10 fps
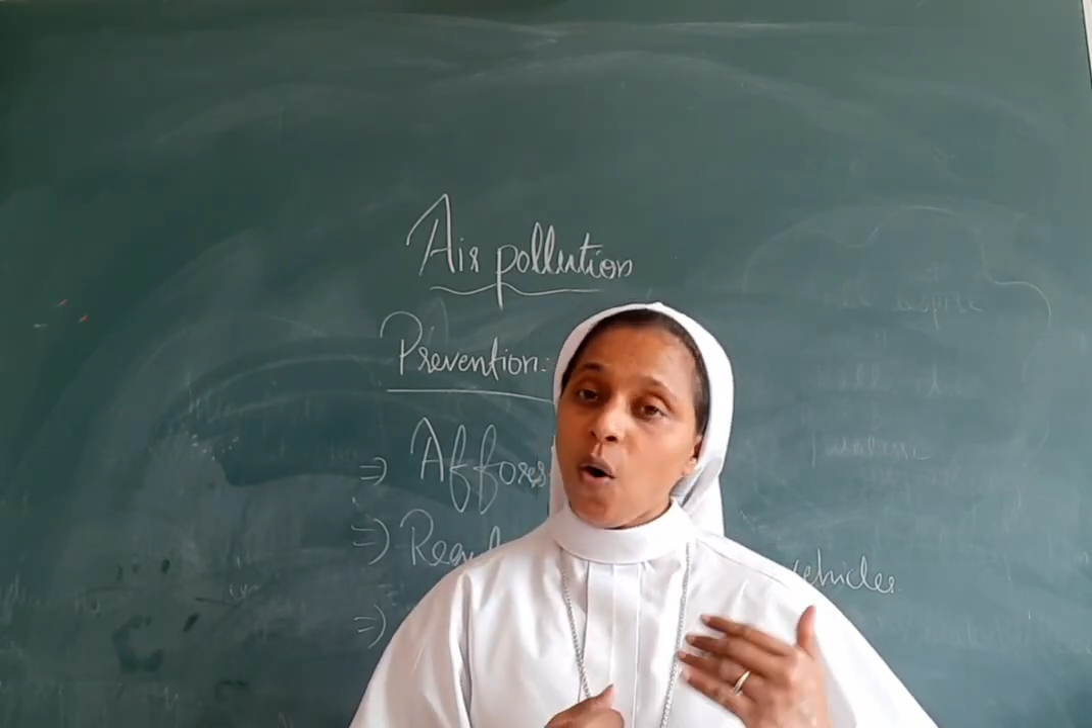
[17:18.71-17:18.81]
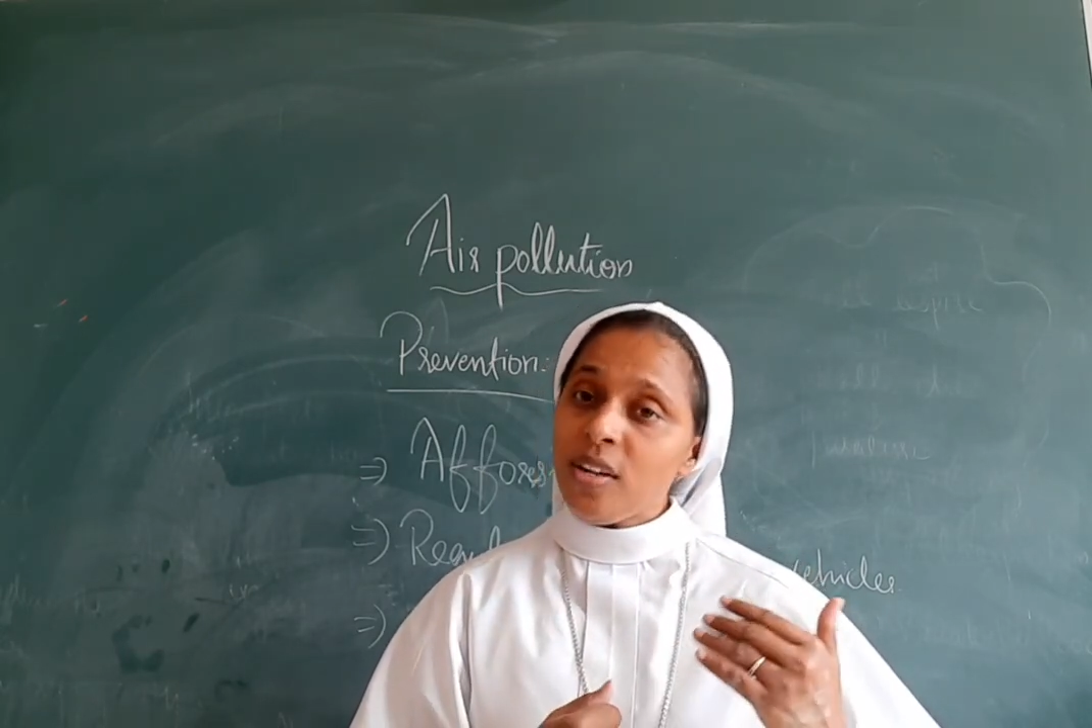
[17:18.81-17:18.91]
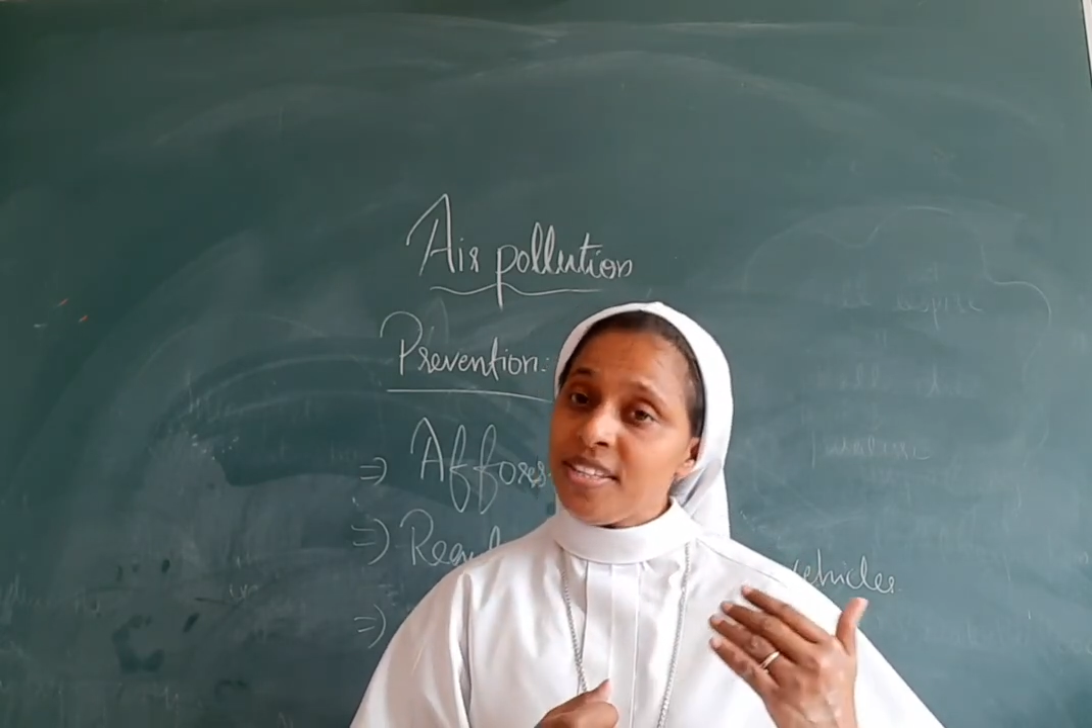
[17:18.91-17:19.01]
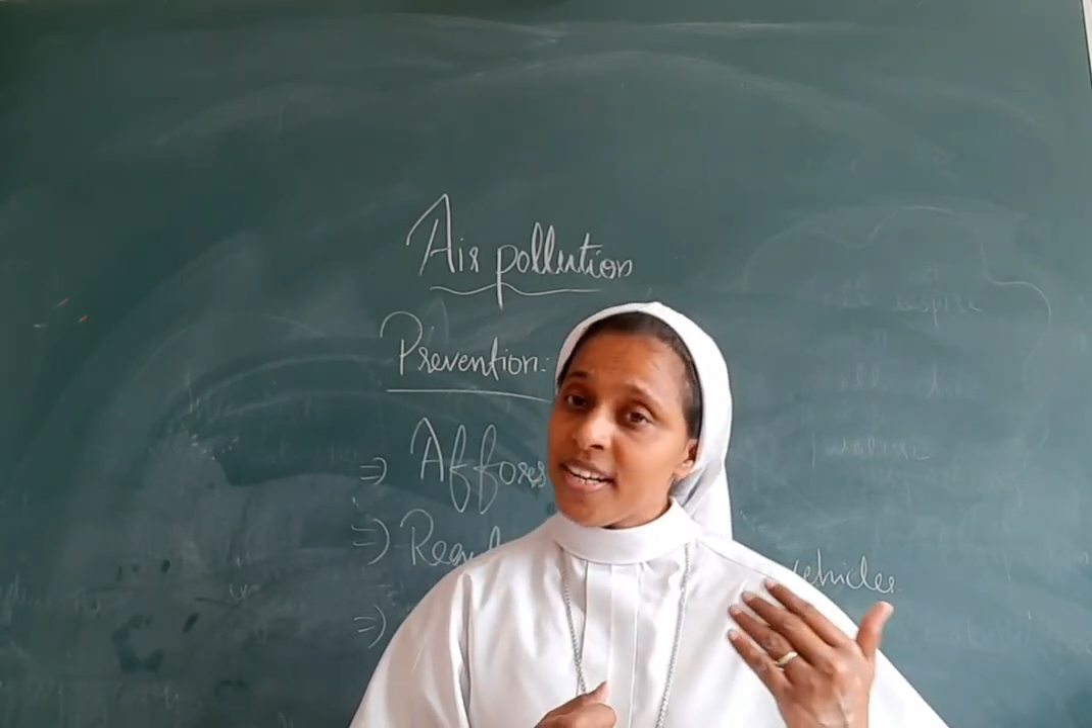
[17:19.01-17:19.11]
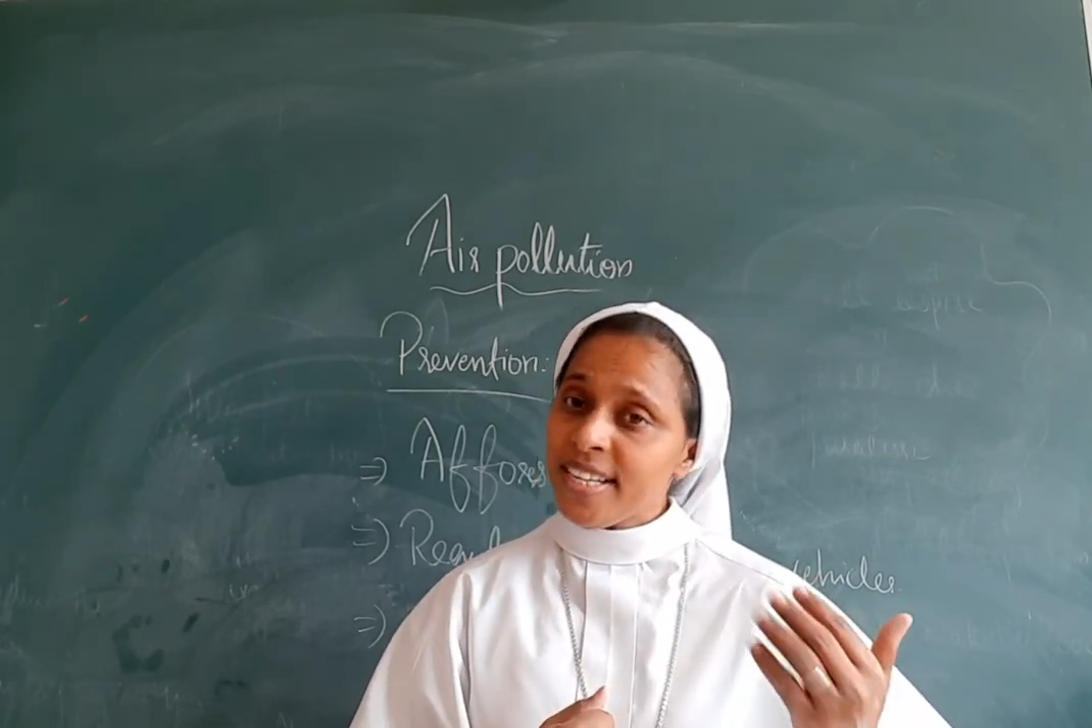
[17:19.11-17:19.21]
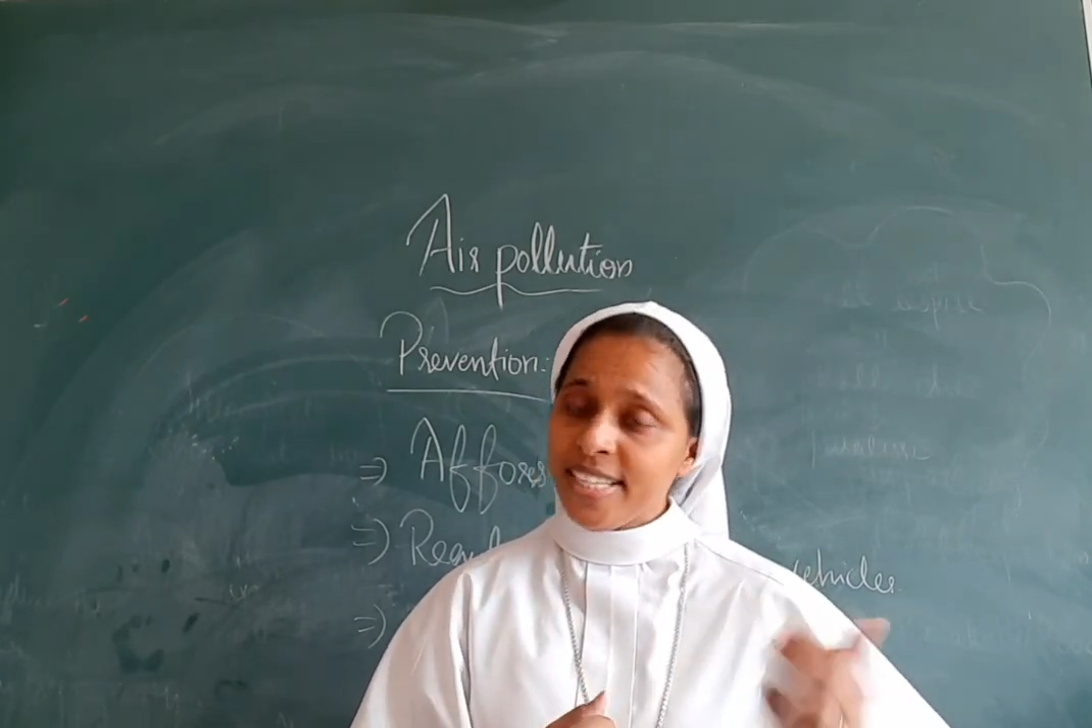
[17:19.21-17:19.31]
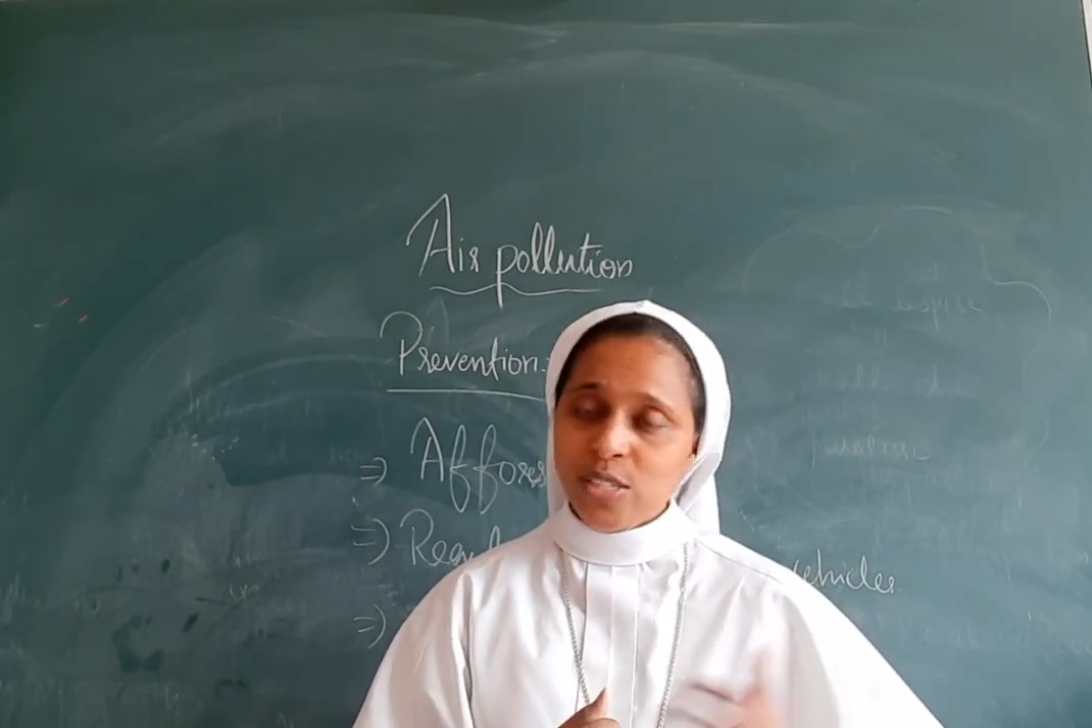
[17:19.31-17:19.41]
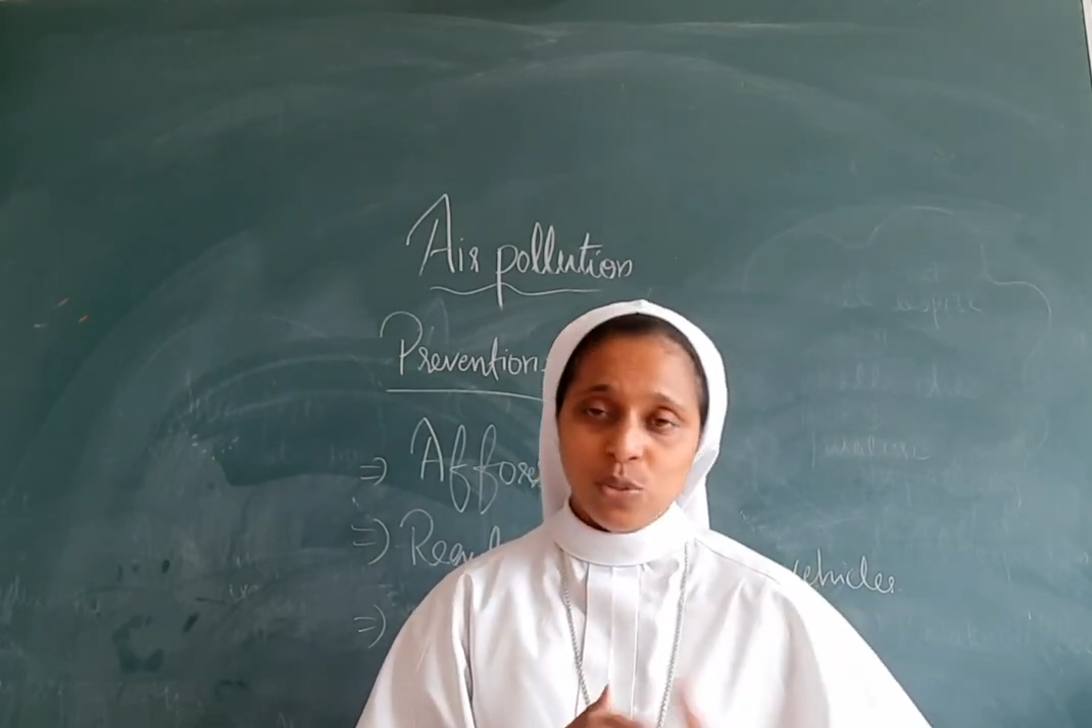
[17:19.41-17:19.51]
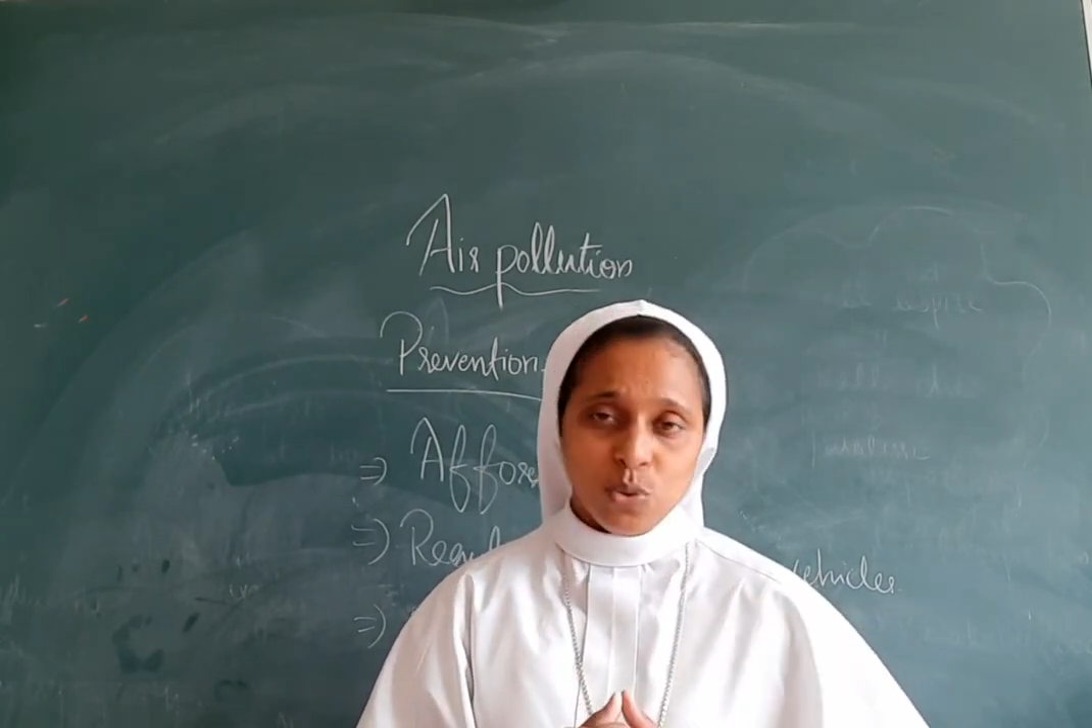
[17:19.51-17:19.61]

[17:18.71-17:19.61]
alternative